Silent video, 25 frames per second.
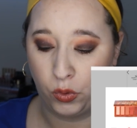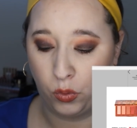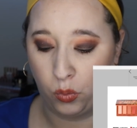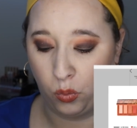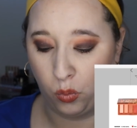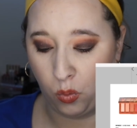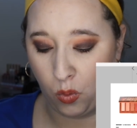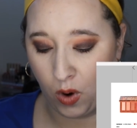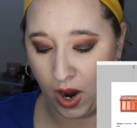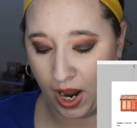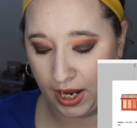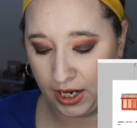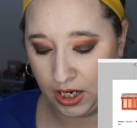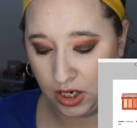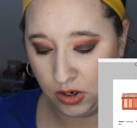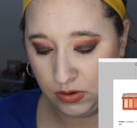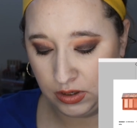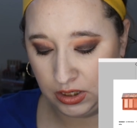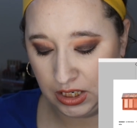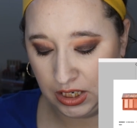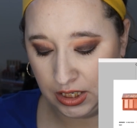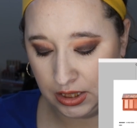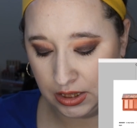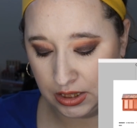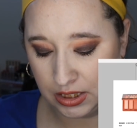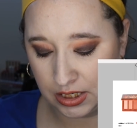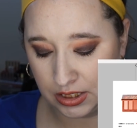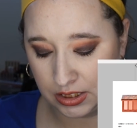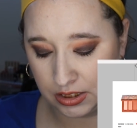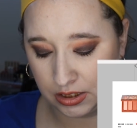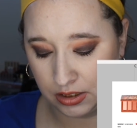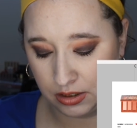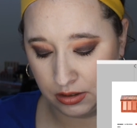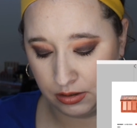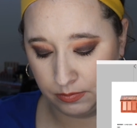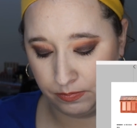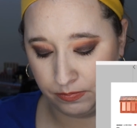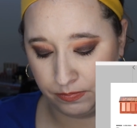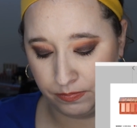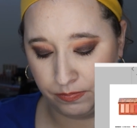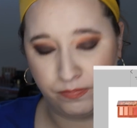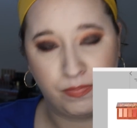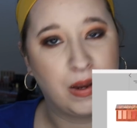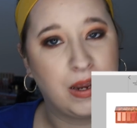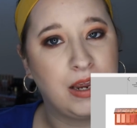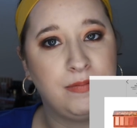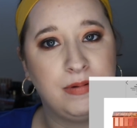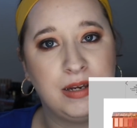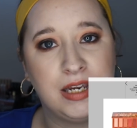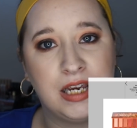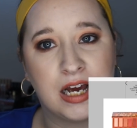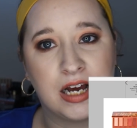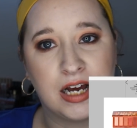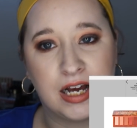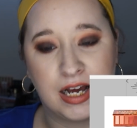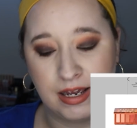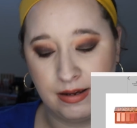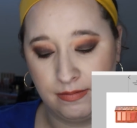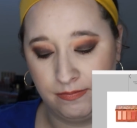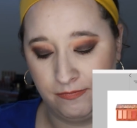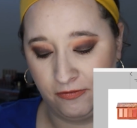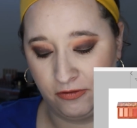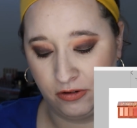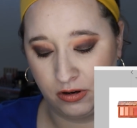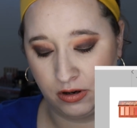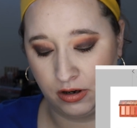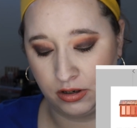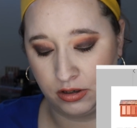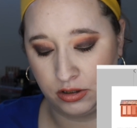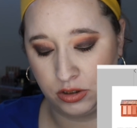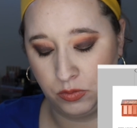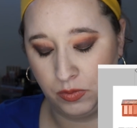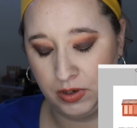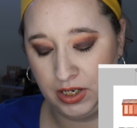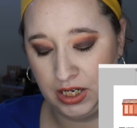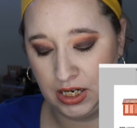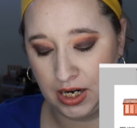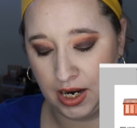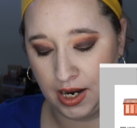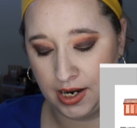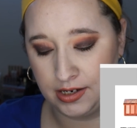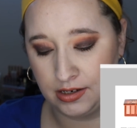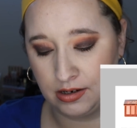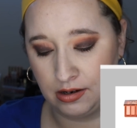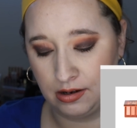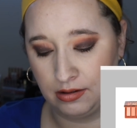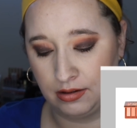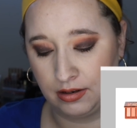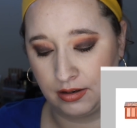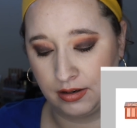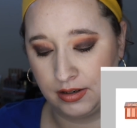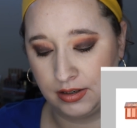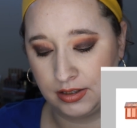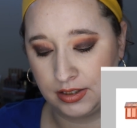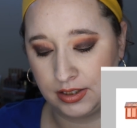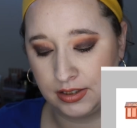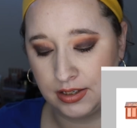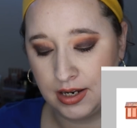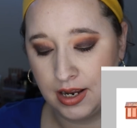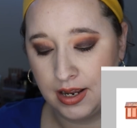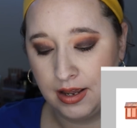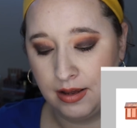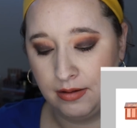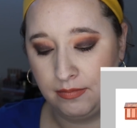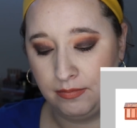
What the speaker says: why do you need this little baby guy for $29?